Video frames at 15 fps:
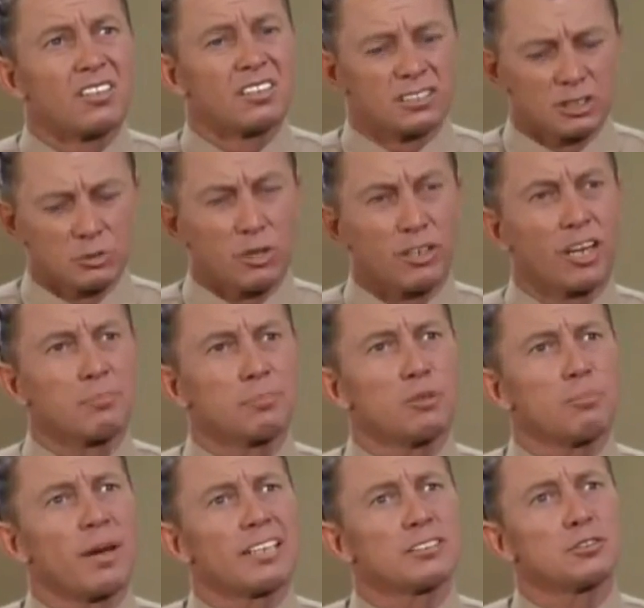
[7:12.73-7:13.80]
This is what helped
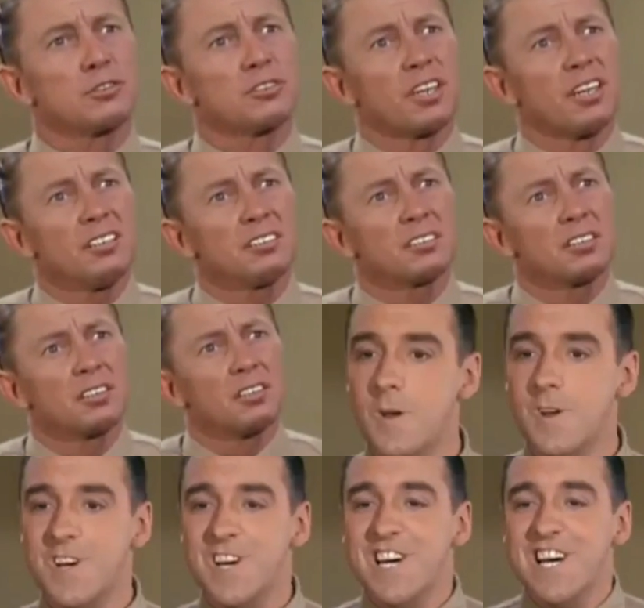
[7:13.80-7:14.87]
you pass your test?
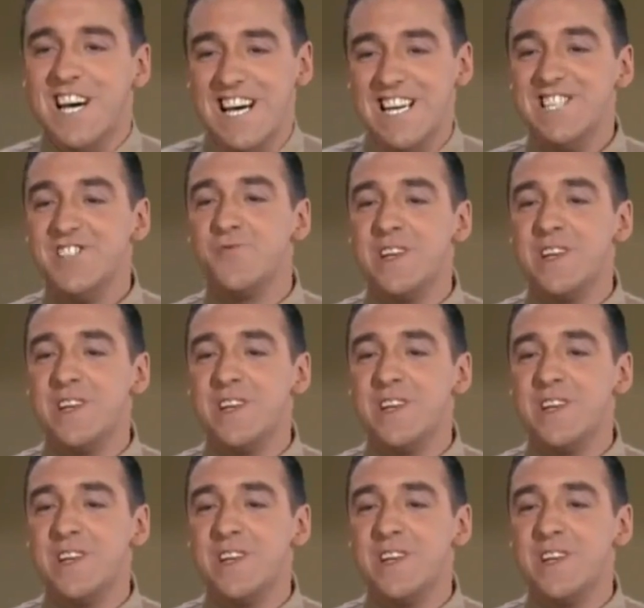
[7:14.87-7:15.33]
He's